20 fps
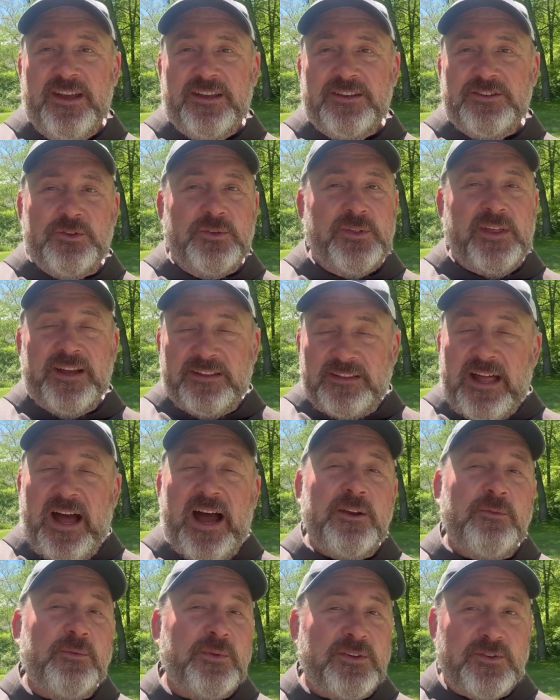Do they
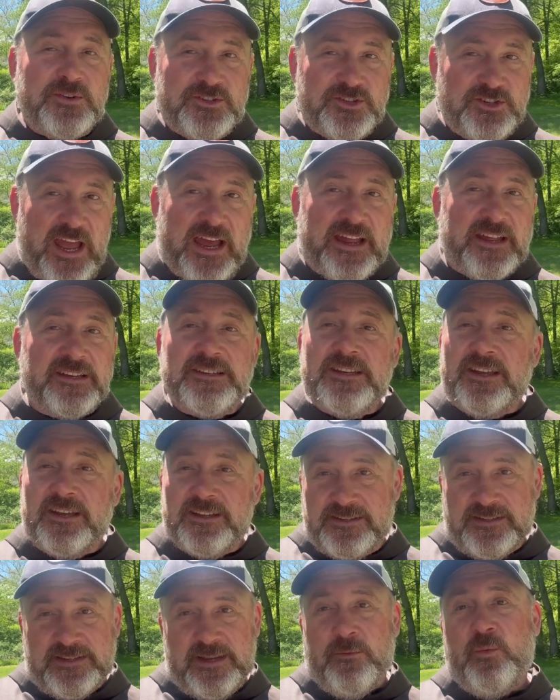align with Christianity in
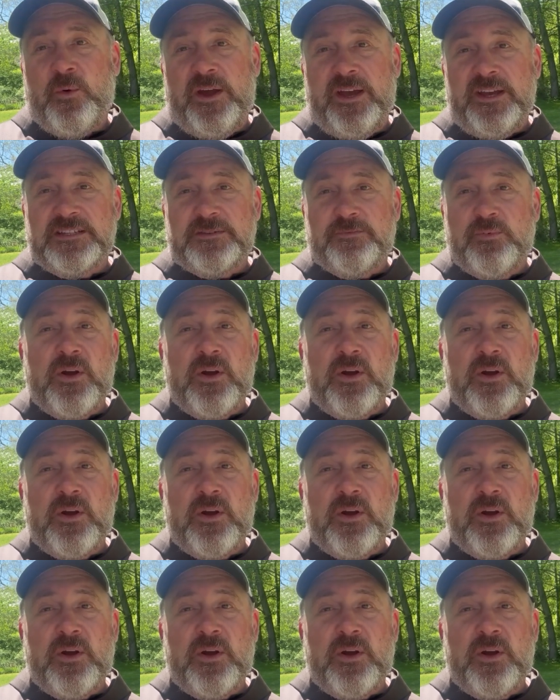some ways?